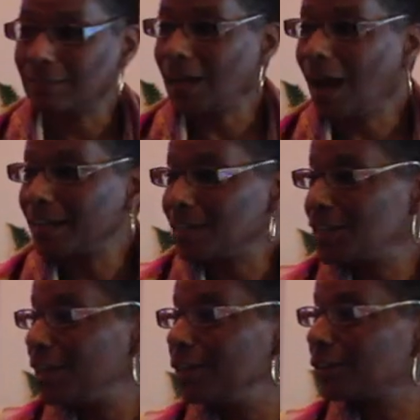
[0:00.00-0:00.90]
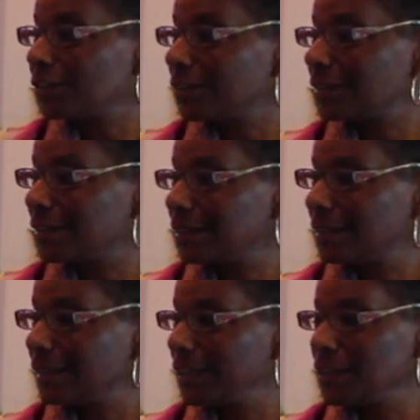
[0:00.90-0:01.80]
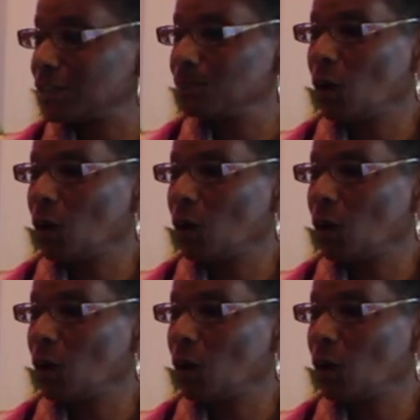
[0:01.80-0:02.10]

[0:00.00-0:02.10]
God is here in this